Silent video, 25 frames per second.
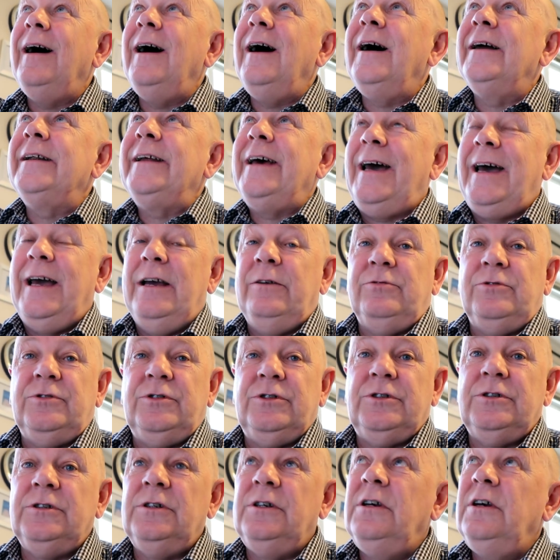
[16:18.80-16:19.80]
and a
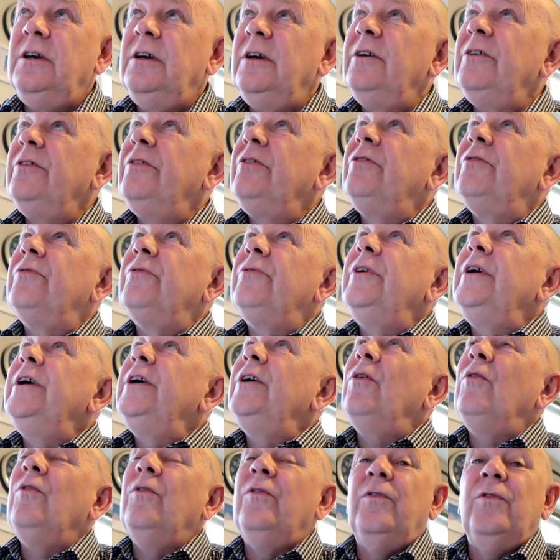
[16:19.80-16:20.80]
house. 3
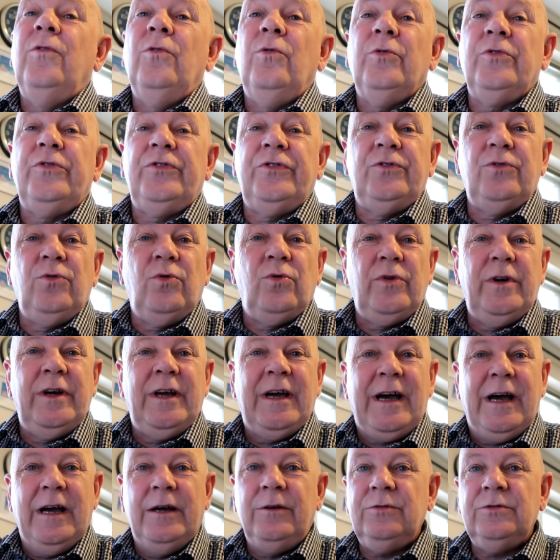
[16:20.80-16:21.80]
or 4 storey
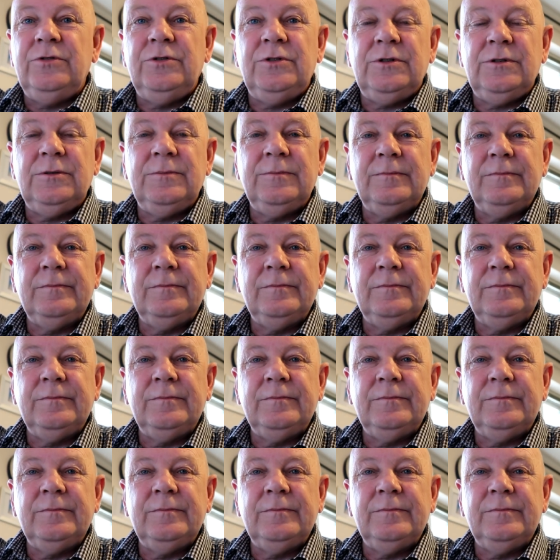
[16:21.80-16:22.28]
house